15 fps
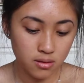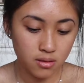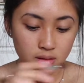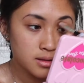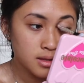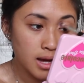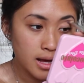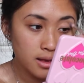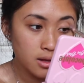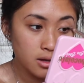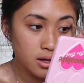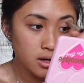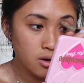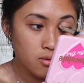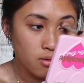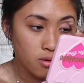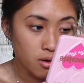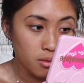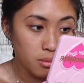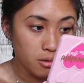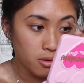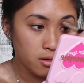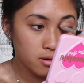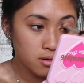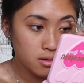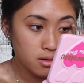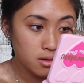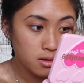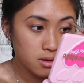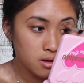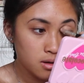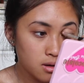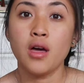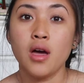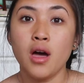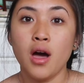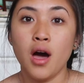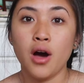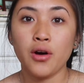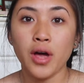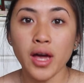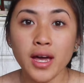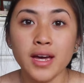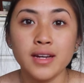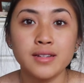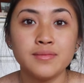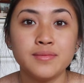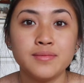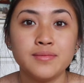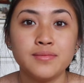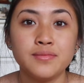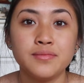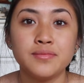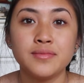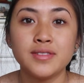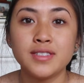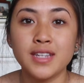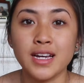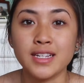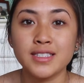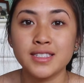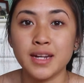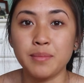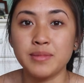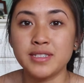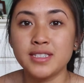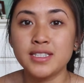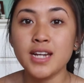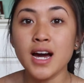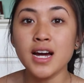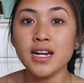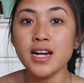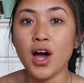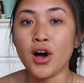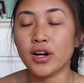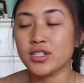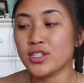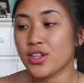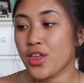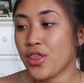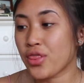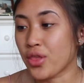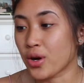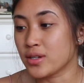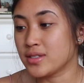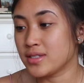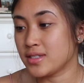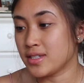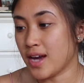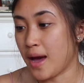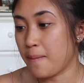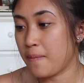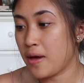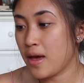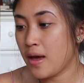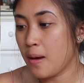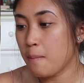It's not looking horrible. Okay, second step is done. On to the third step.